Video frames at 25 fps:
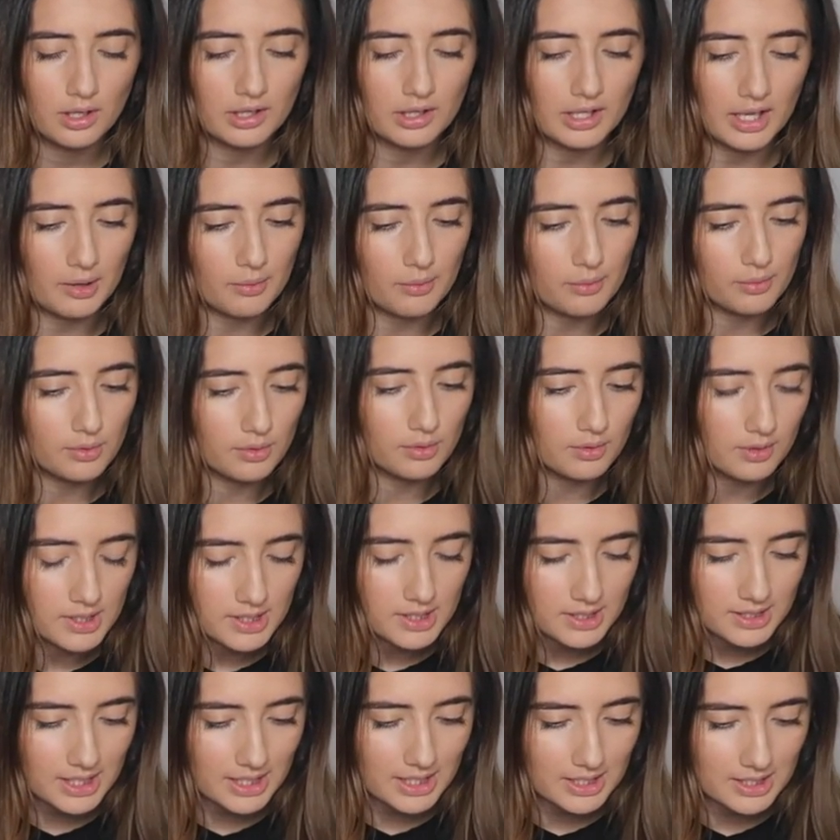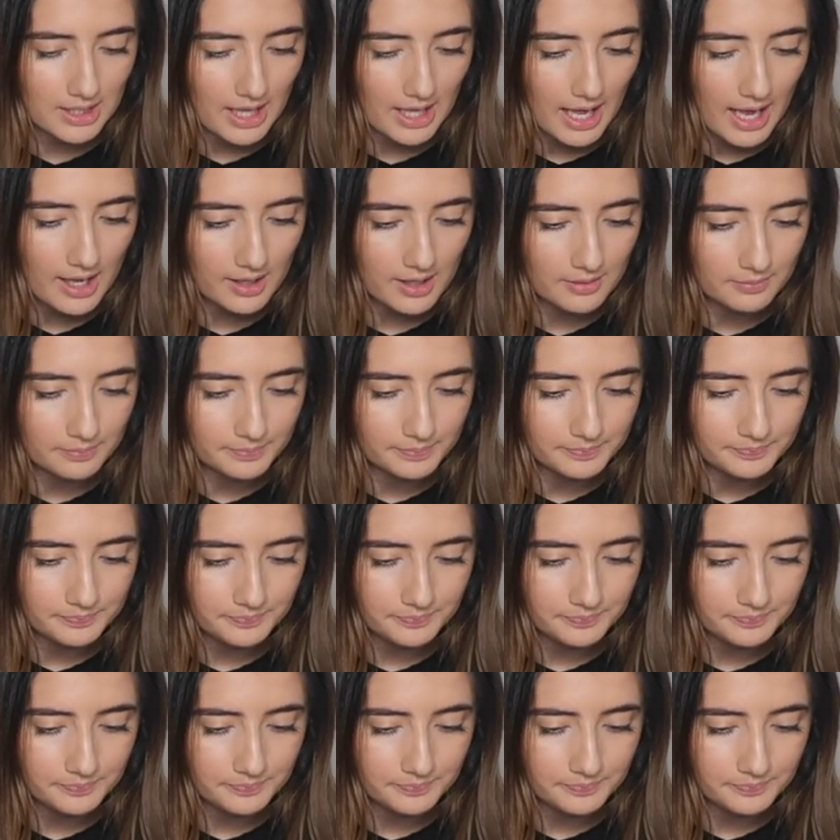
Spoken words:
Okay, we'll stick to that.